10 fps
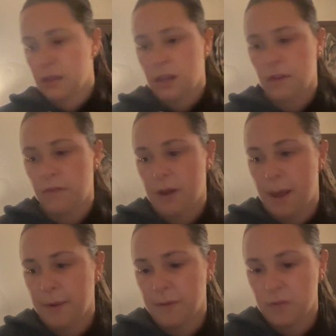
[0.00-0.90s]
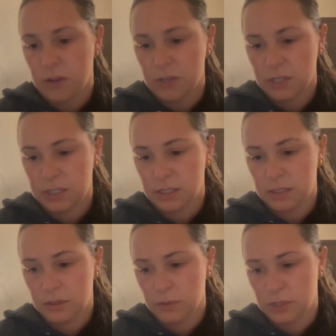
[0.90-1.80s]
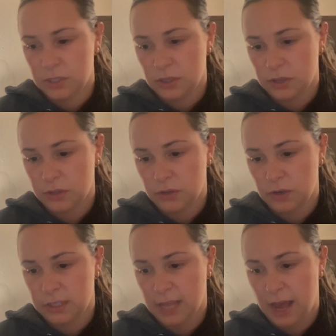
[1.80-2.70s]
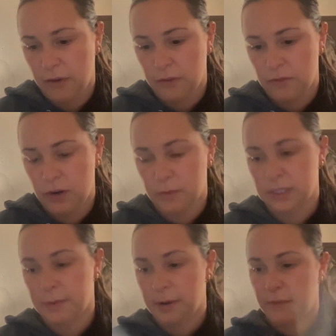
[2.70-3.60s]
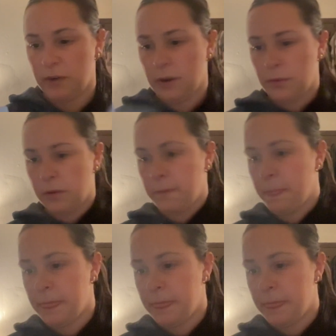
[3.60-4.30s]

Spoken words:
The phenomenon of interest, which is also known as the outcome variable, dependent variable,